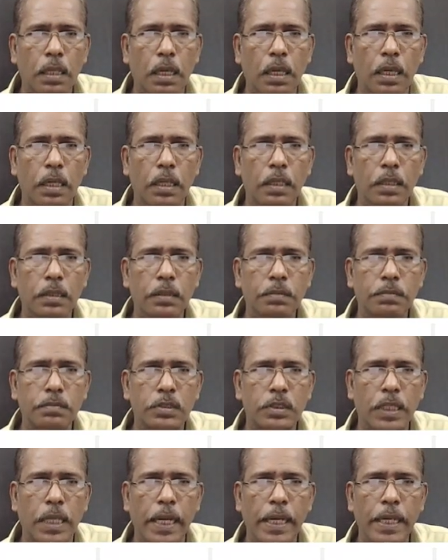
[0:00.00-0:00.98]
and
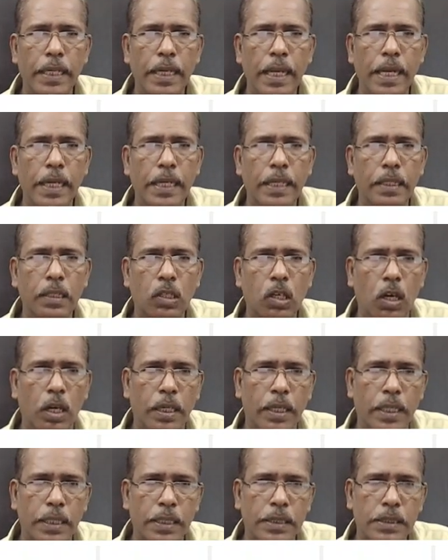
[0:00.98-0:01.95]
sin a in the
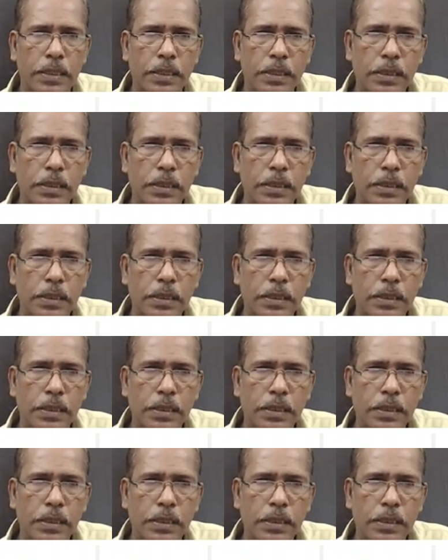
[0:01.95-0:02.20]
cortex.